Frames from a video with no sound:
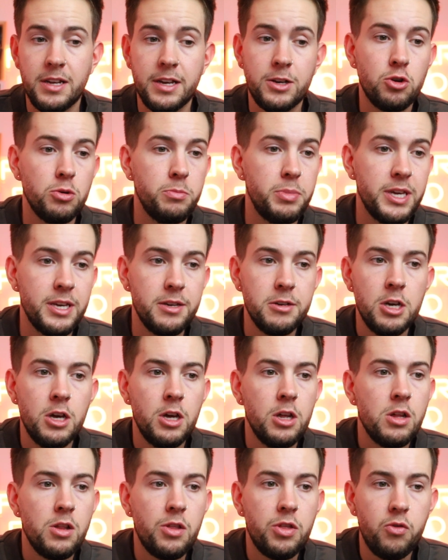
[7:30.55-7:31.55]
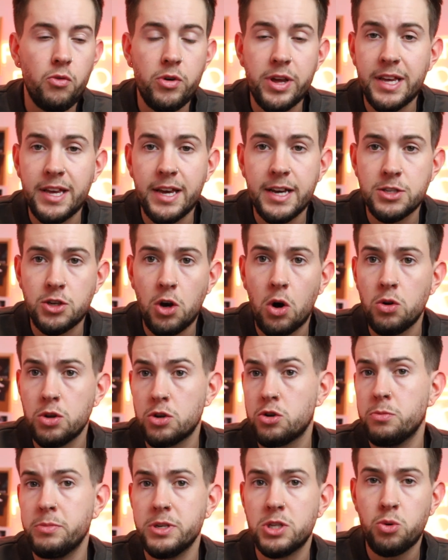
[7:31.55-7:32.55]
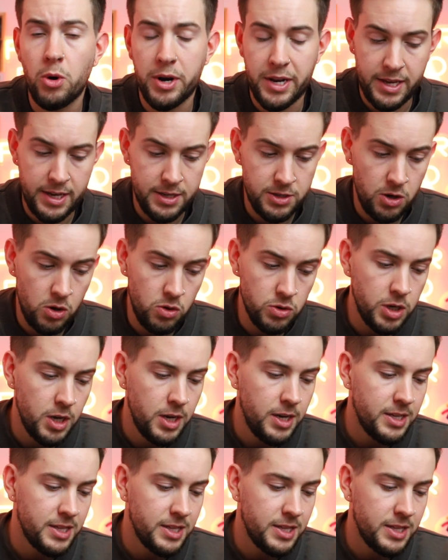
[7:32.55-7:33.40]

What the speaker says: it could be 3 years old, could be 20 years old,